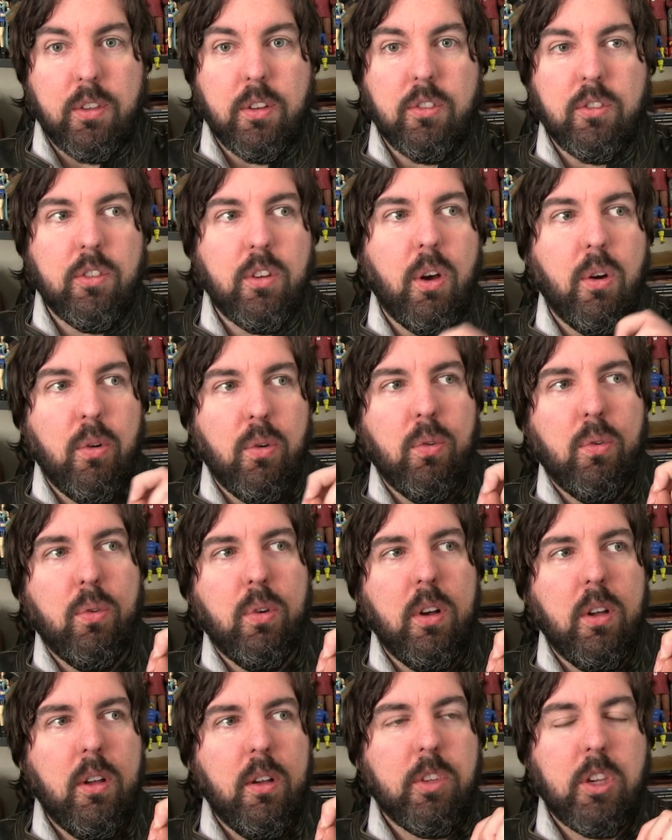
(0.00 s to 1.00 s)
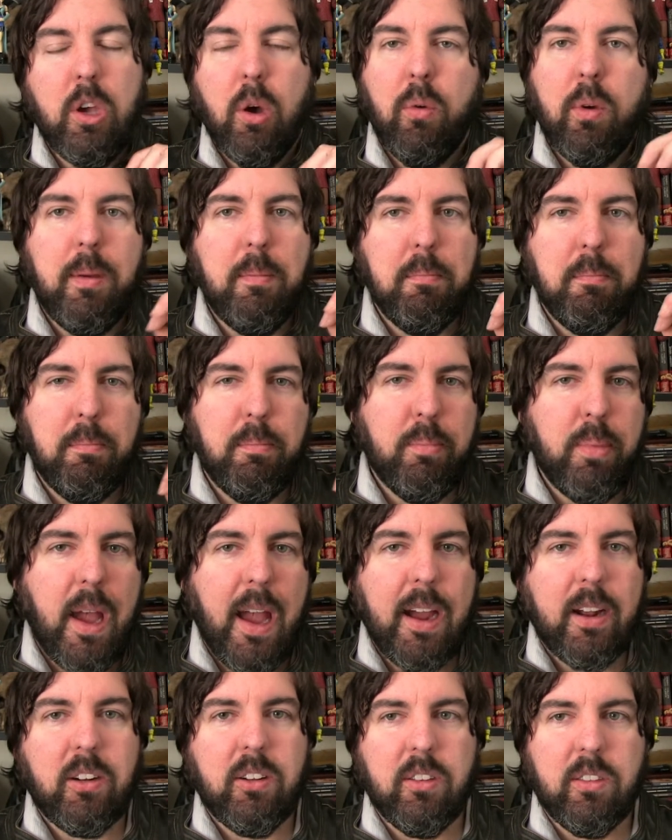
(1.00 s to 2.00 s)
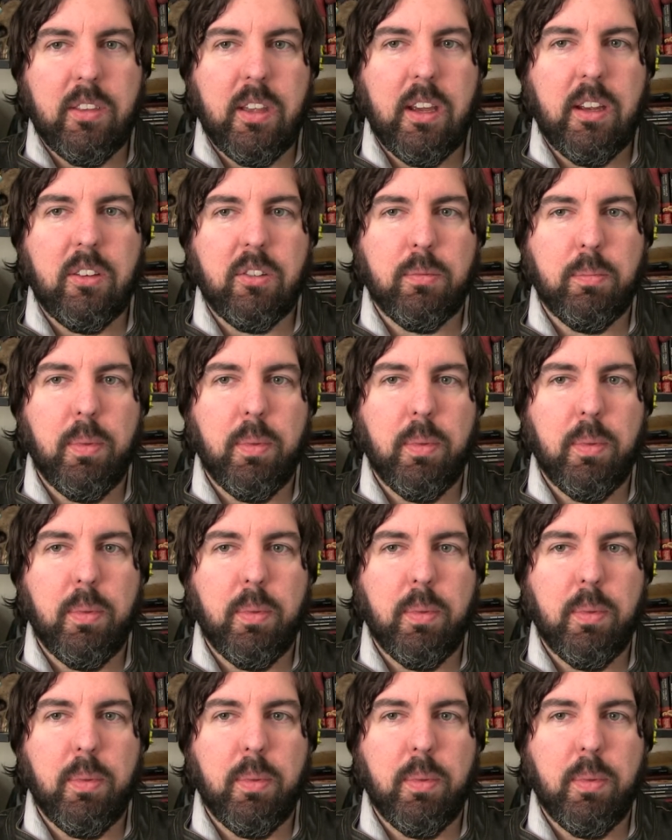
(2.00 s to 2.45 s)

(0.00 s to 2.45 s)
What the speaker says: There's no going back to things,